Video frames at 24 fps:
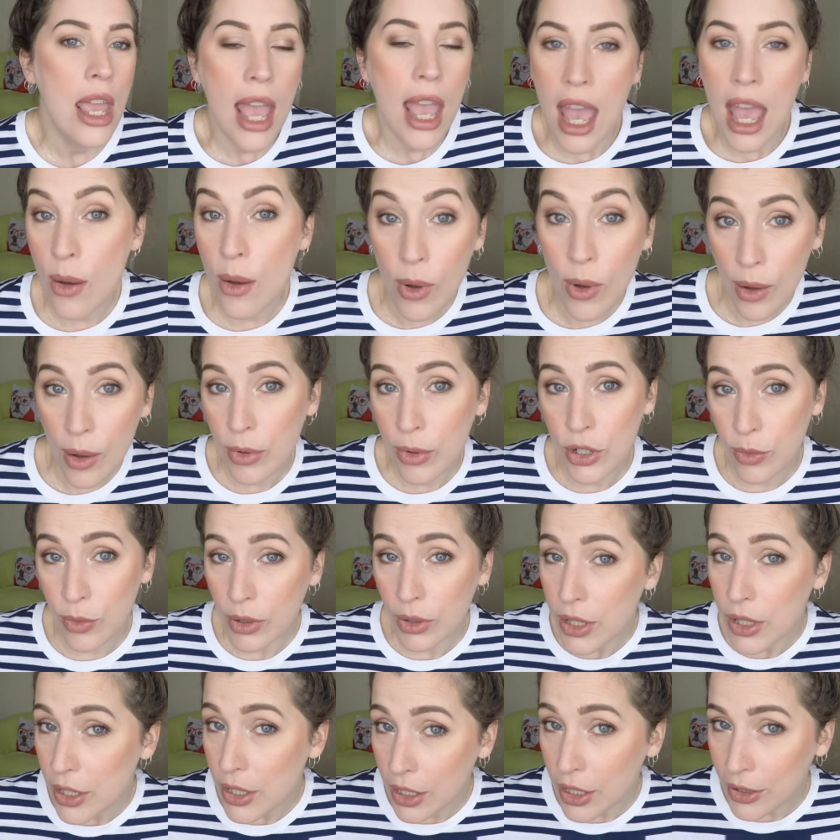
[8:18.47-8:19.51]
And why would you
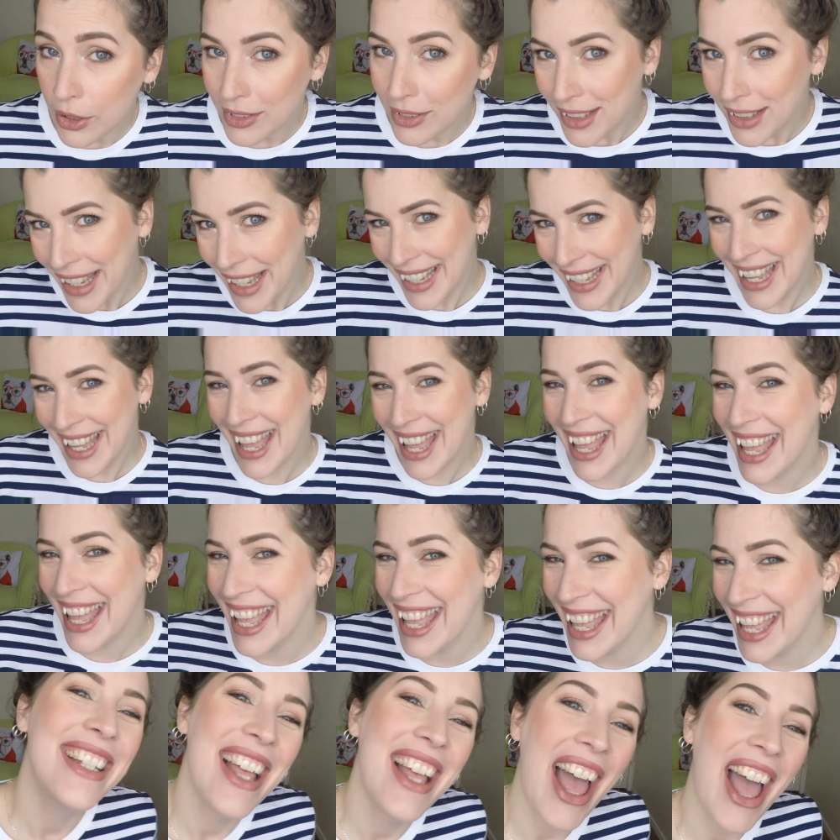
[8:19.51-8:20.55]
want
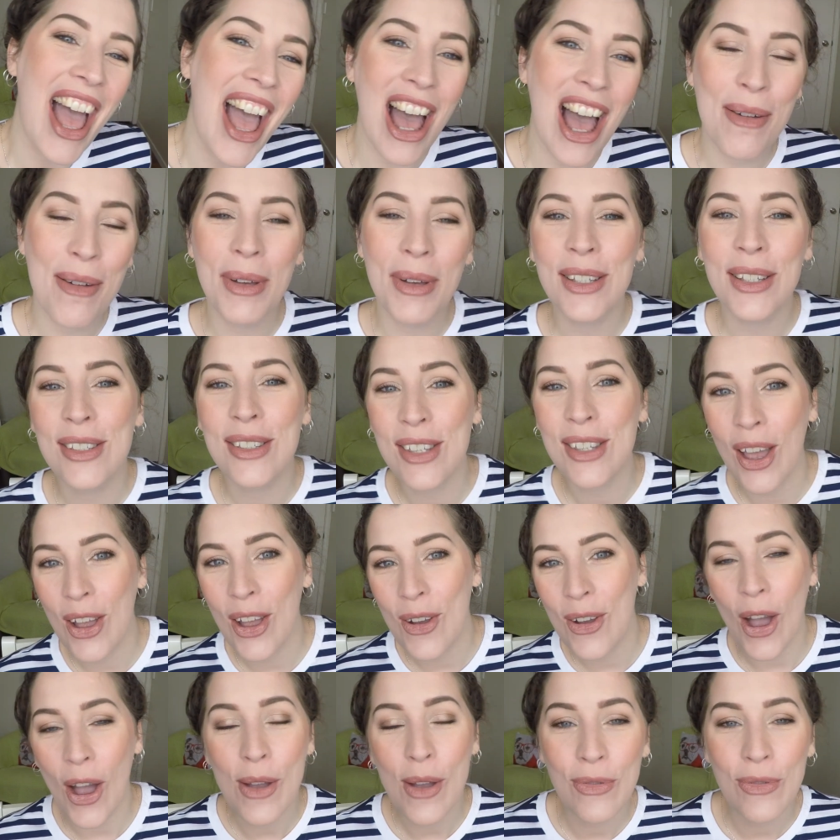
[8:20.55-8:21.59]
to?
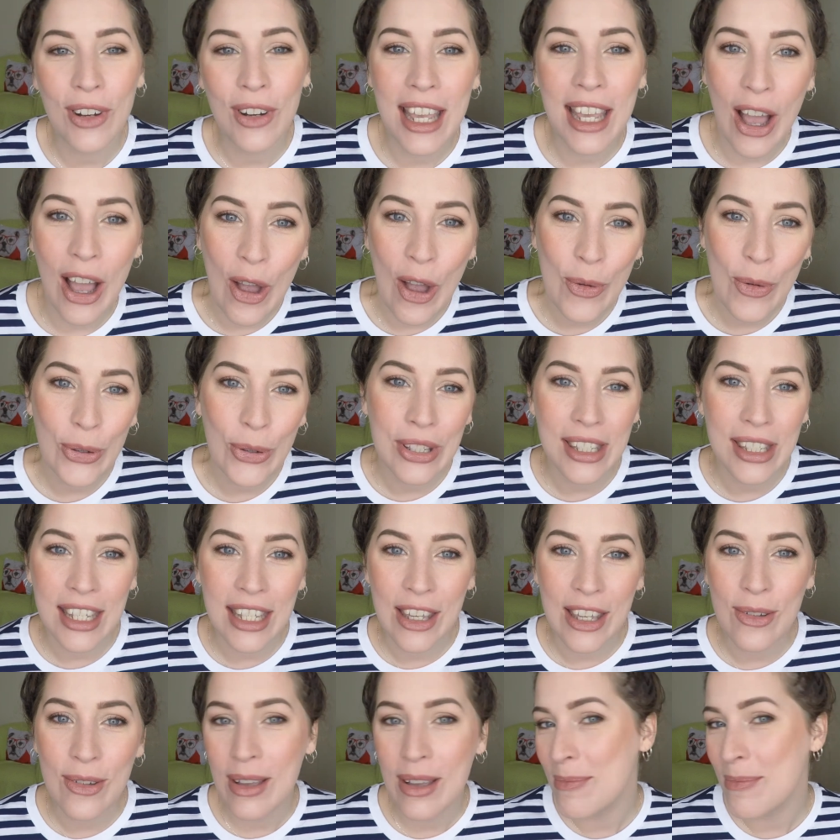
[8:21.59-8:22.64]
So hopefully I will
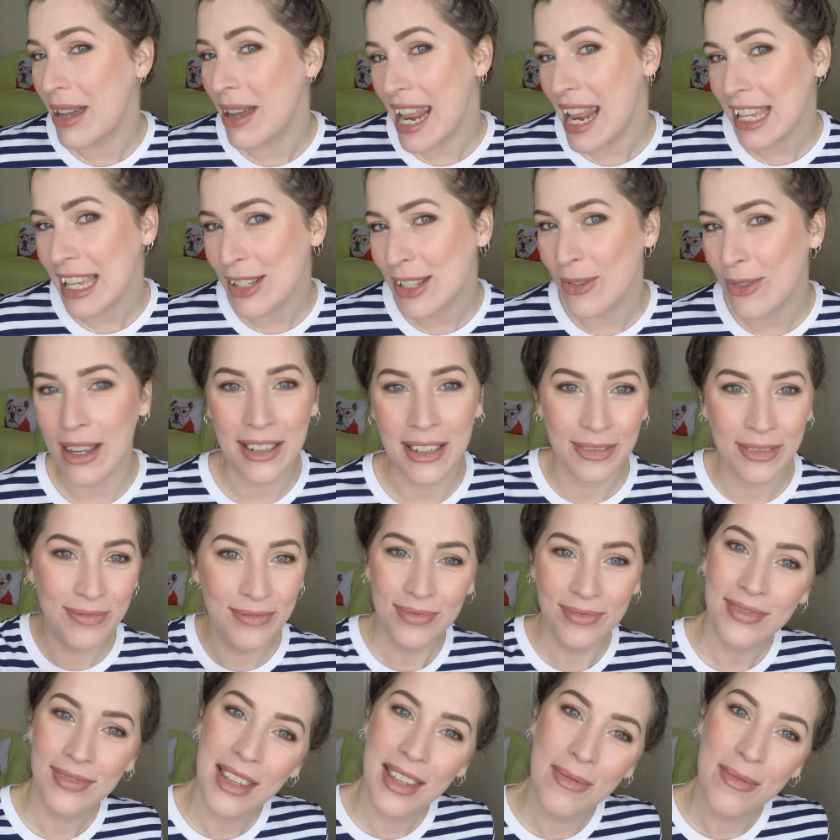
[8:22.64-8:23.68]
see you in my next one.
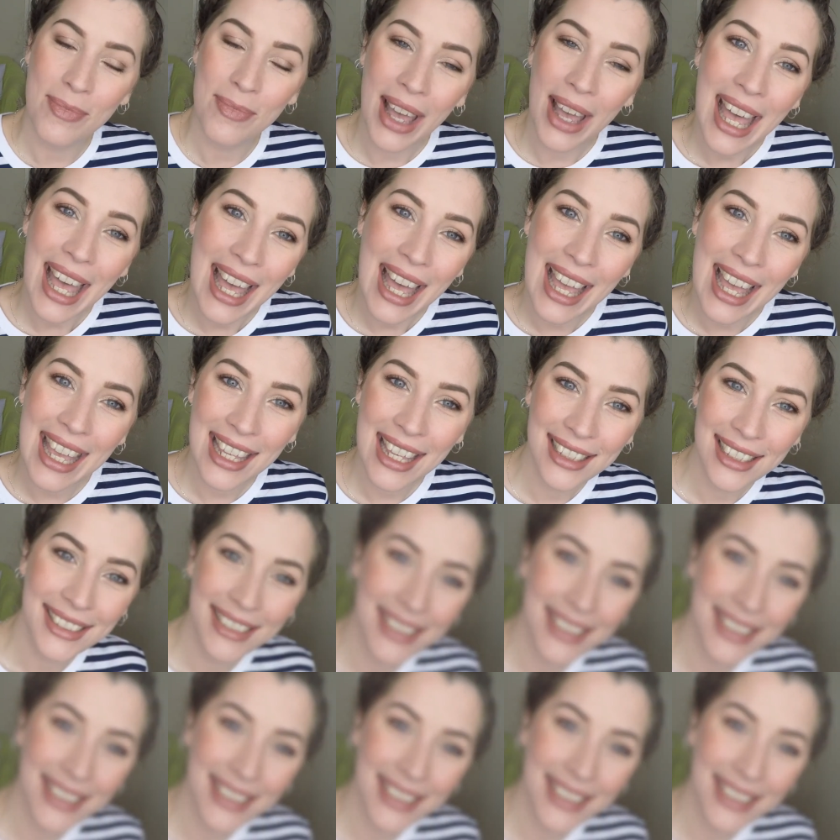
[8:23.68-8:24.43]
Bye!